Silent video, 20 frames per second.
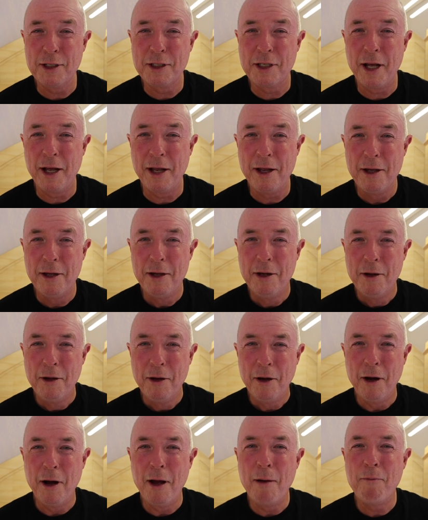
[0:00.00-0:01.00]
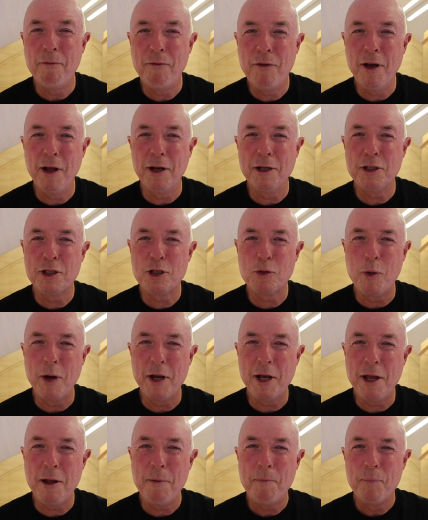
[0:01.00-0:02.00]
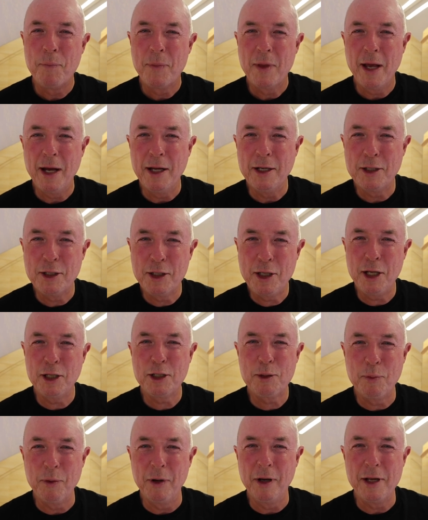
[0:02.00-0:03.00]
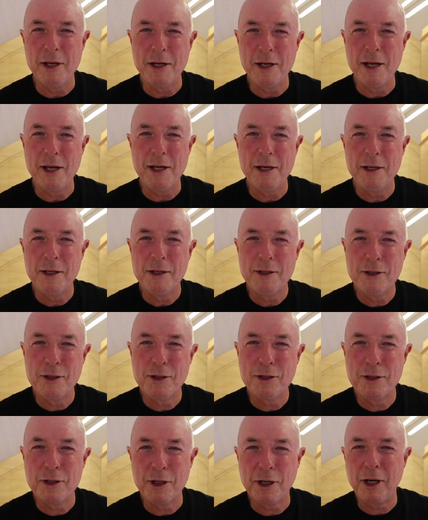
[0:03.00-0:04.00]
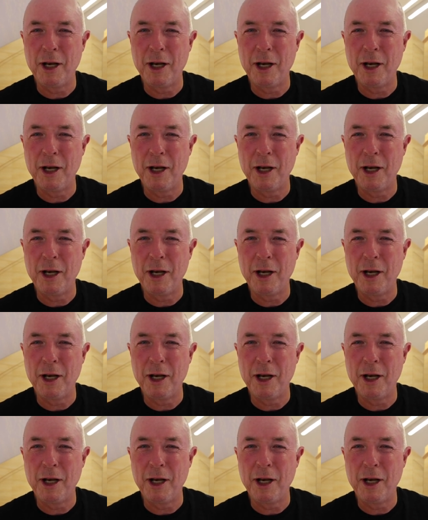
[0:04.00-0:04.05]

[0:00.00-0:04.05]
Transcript: to say I'm fairly sweaty and desperately need to